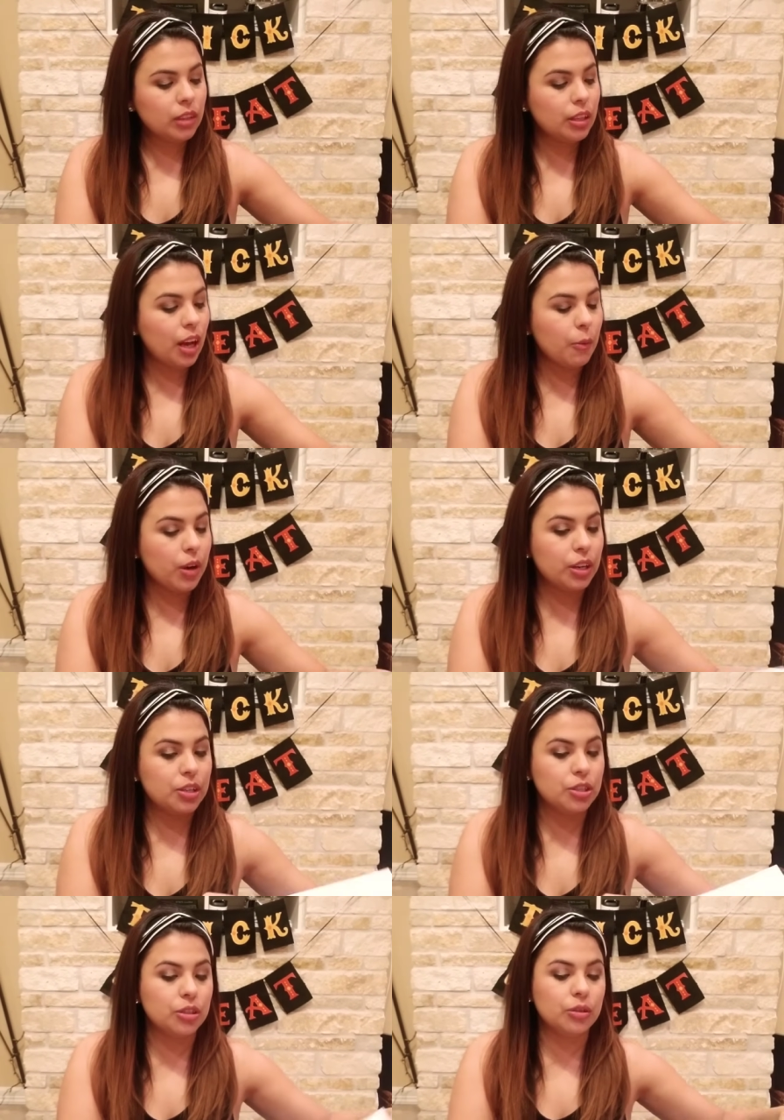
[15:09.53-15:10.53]
Now we're going
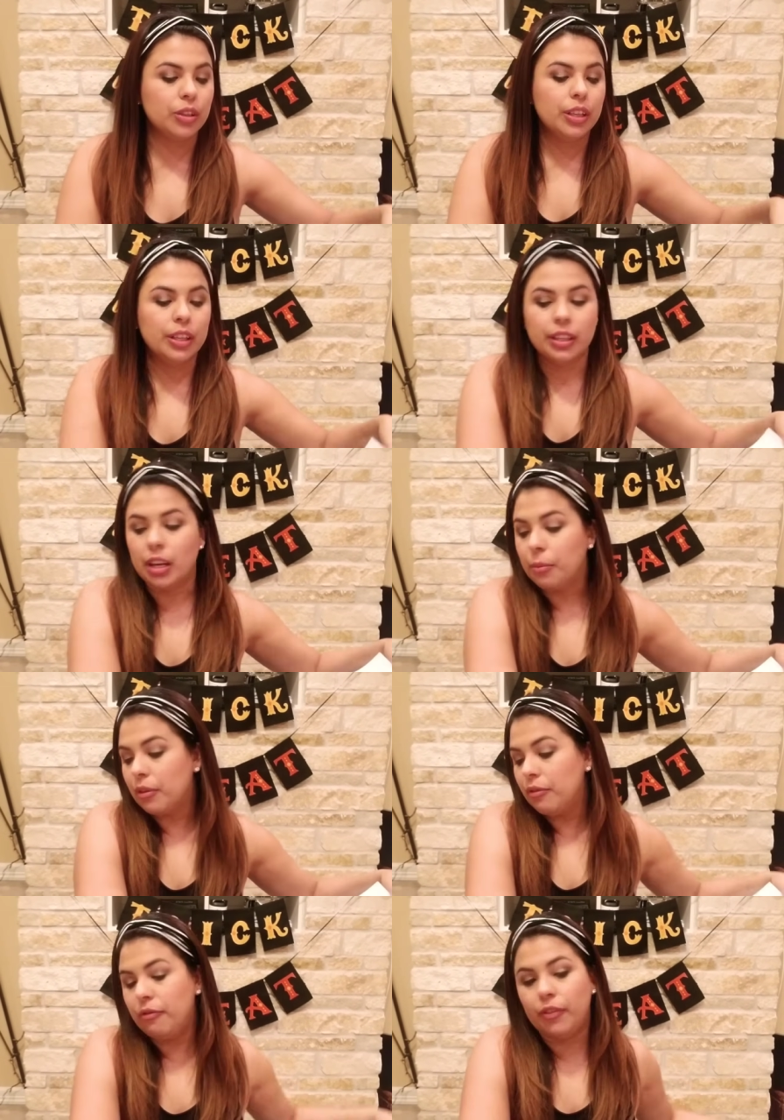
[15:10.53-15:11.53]
to do
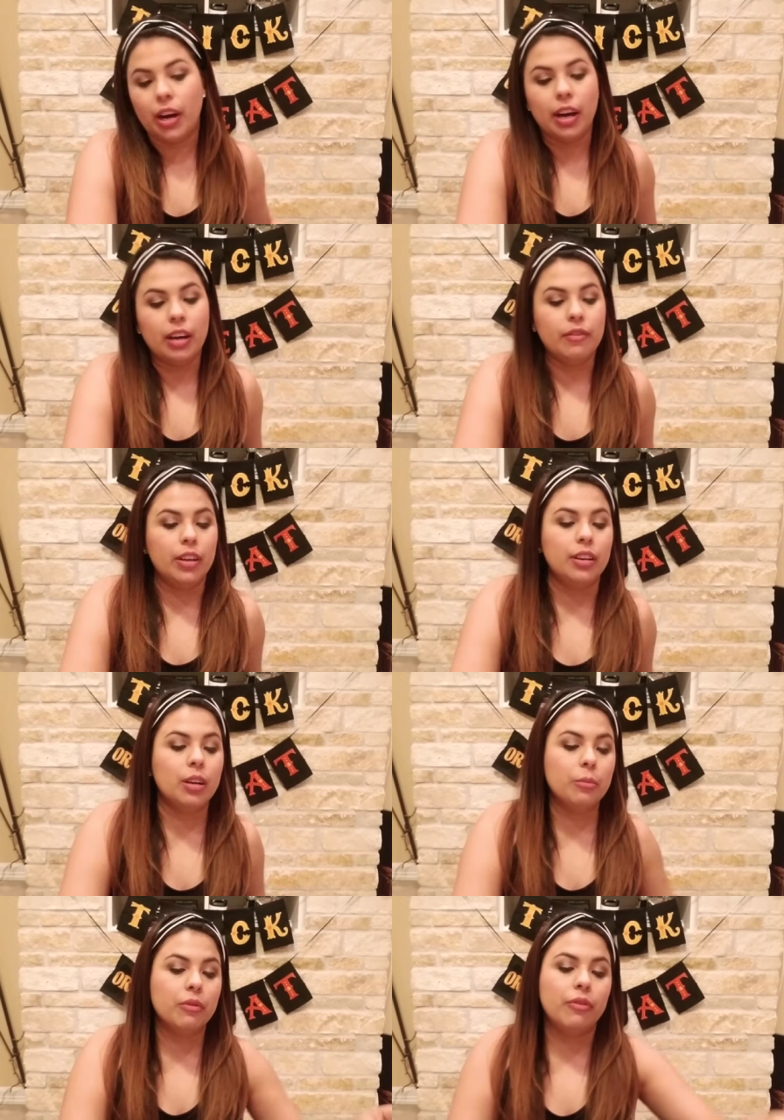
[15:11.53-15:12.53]
number 5. And
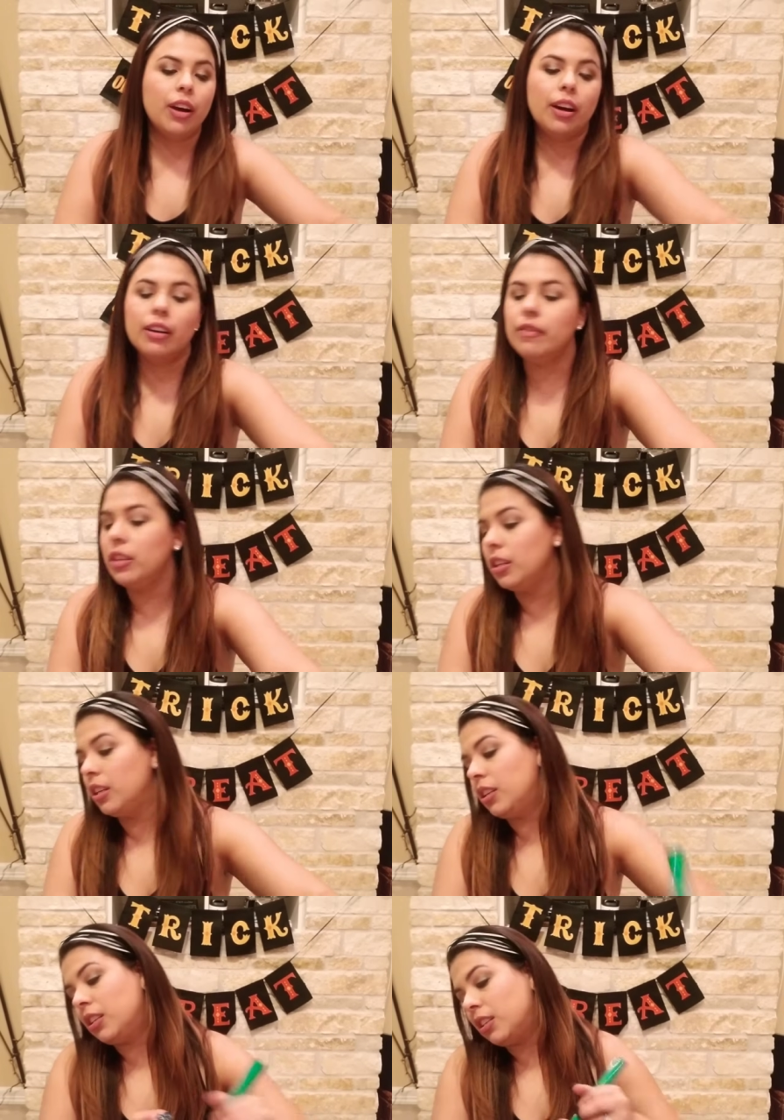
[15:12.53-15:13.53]
number 5
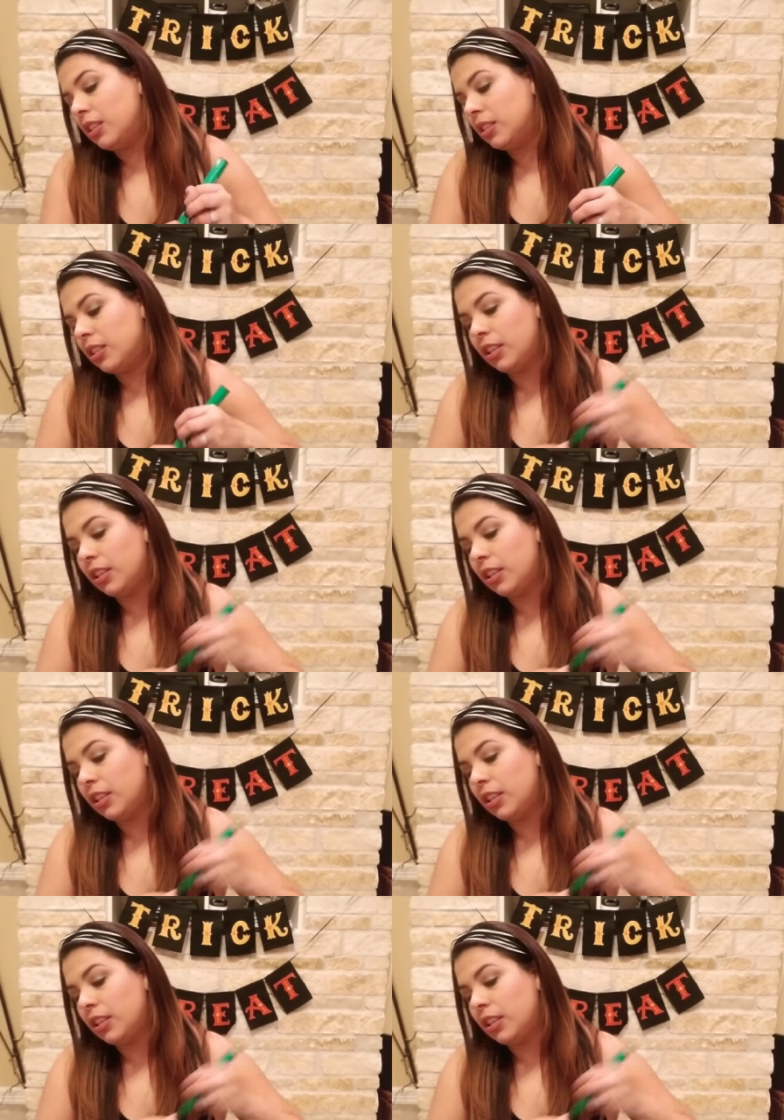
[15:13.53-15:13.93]
is